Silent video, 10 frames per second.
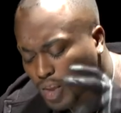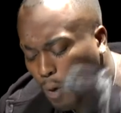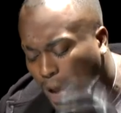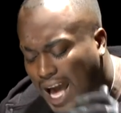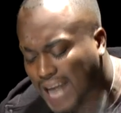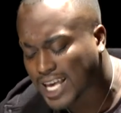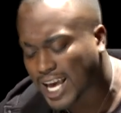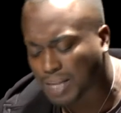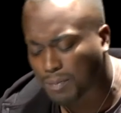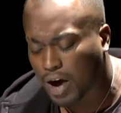way I
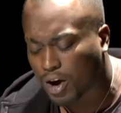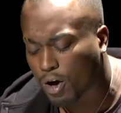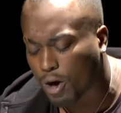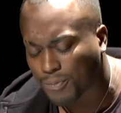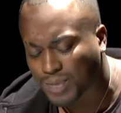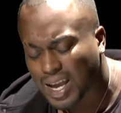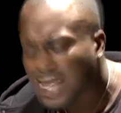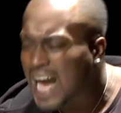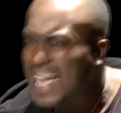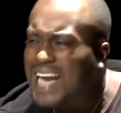cared about her.
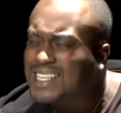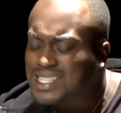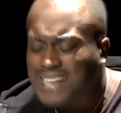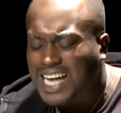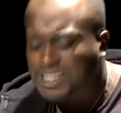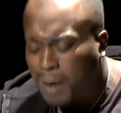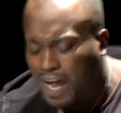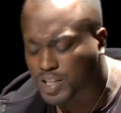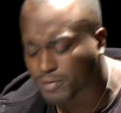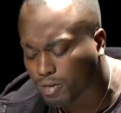I exercised
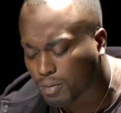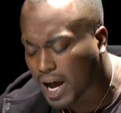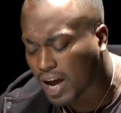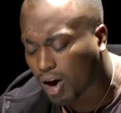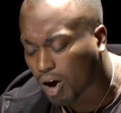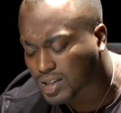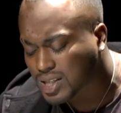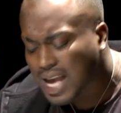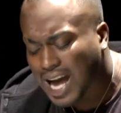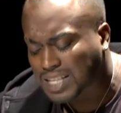passion from my heart
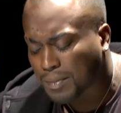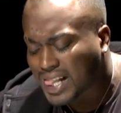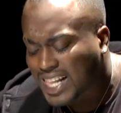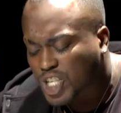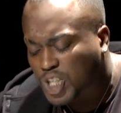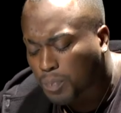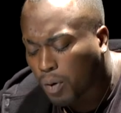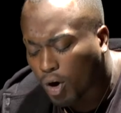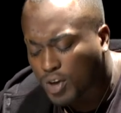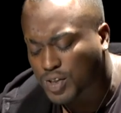as a malicious
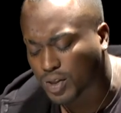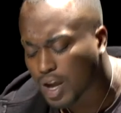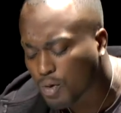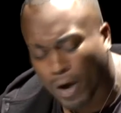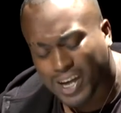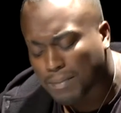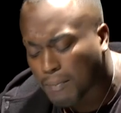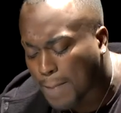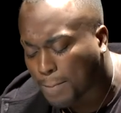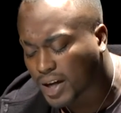poison, racking
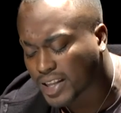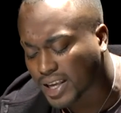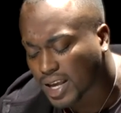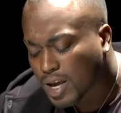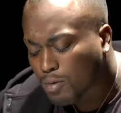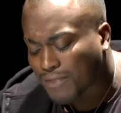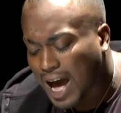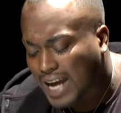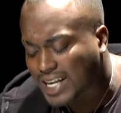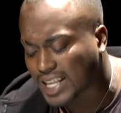my body with
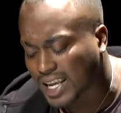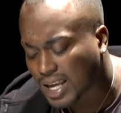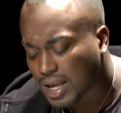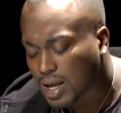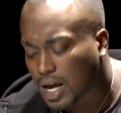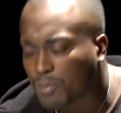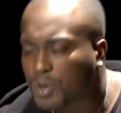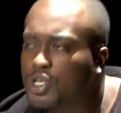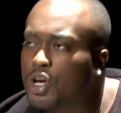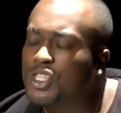agony, and
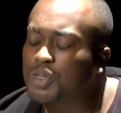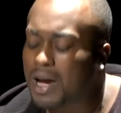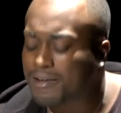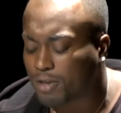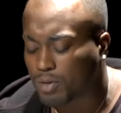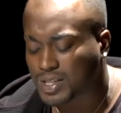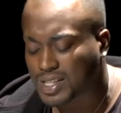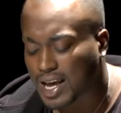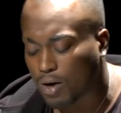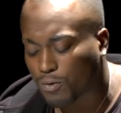returned to my former
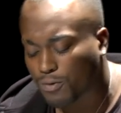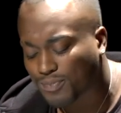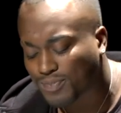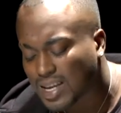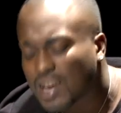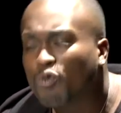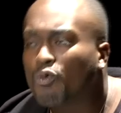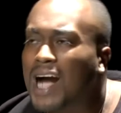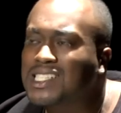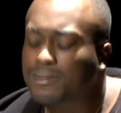self.
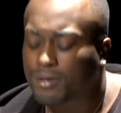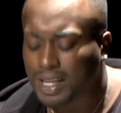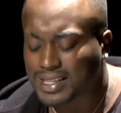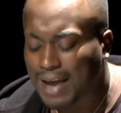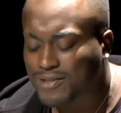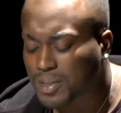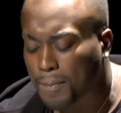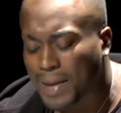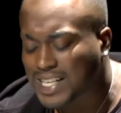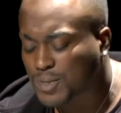Rising from the depths of
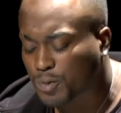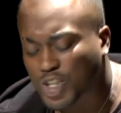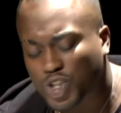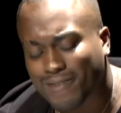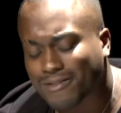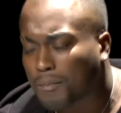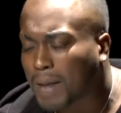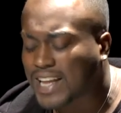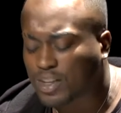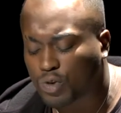misery, strengthened
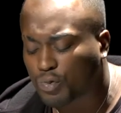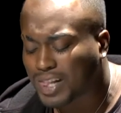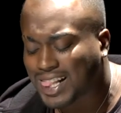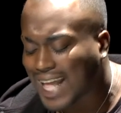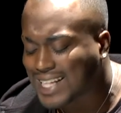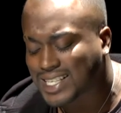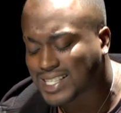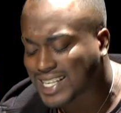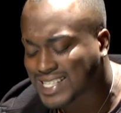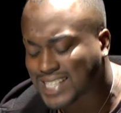by an unrelenting
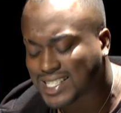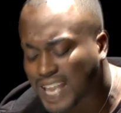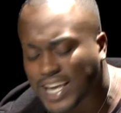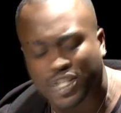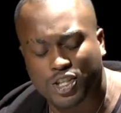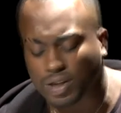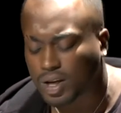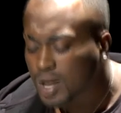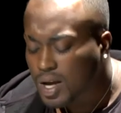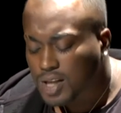detestation,
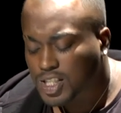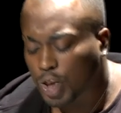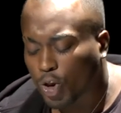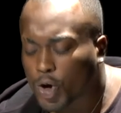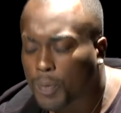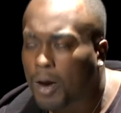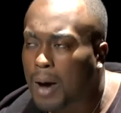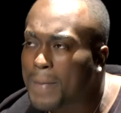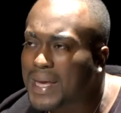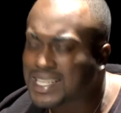so look
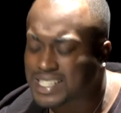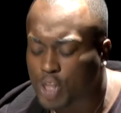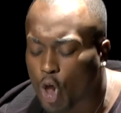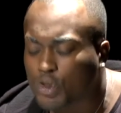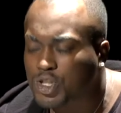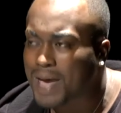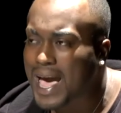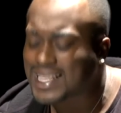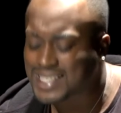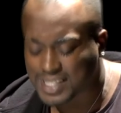upon me as a loathsome
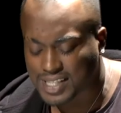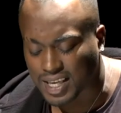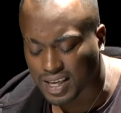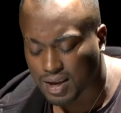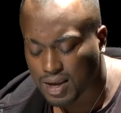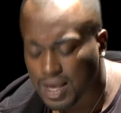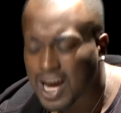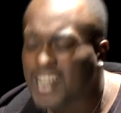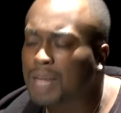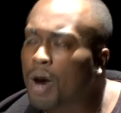entity,
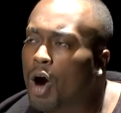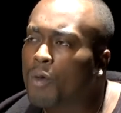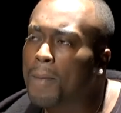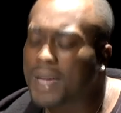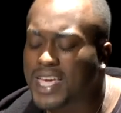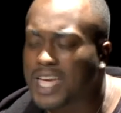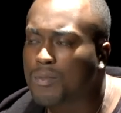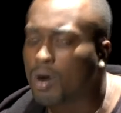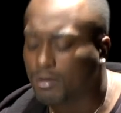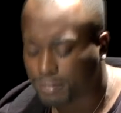an abhorrent
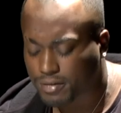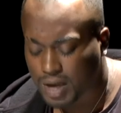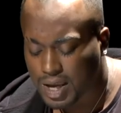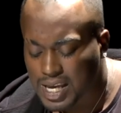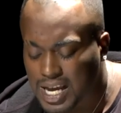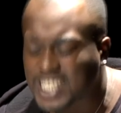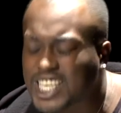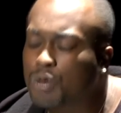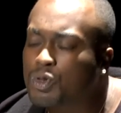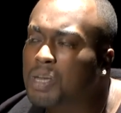behemoth, and
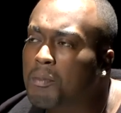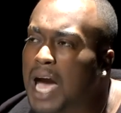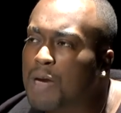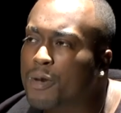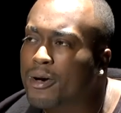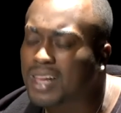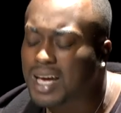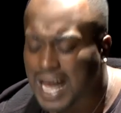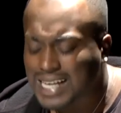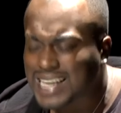yield to my will
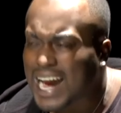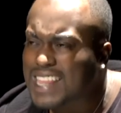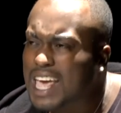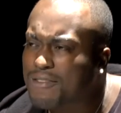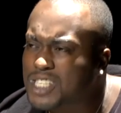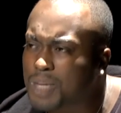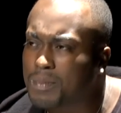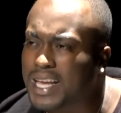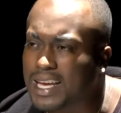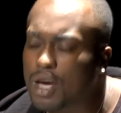as I
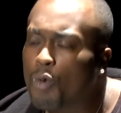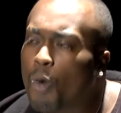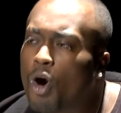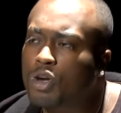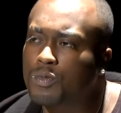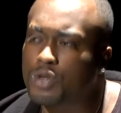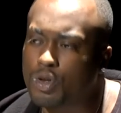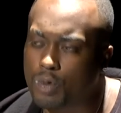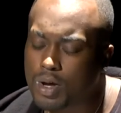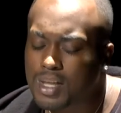inevitably welcome
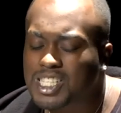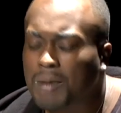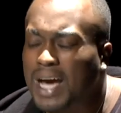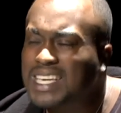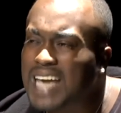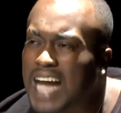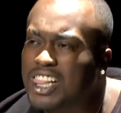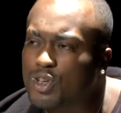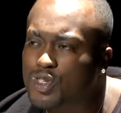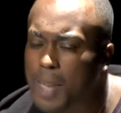you to my
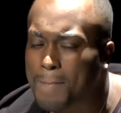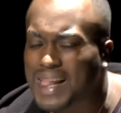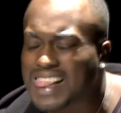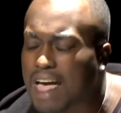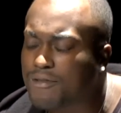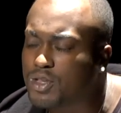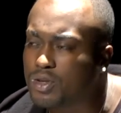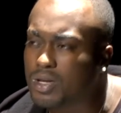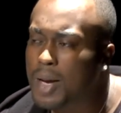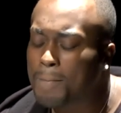callous,
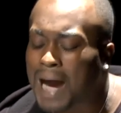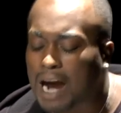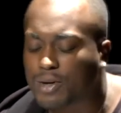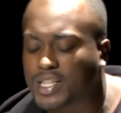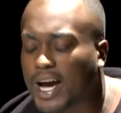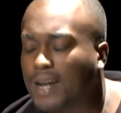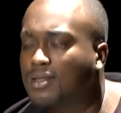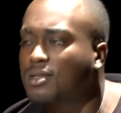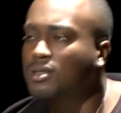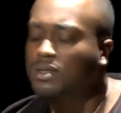malevolent paradise.